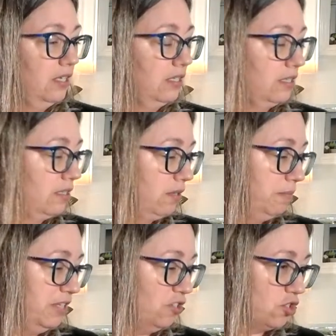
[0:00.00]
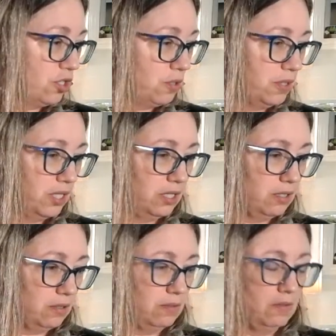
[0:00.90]
So let me show
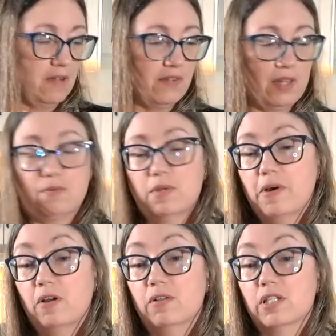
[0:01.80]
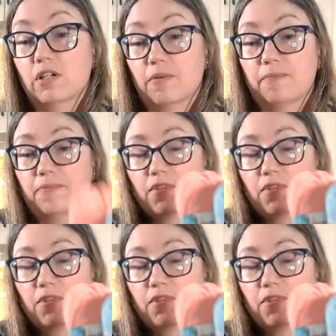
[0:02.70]
you. I've got 3 balls here.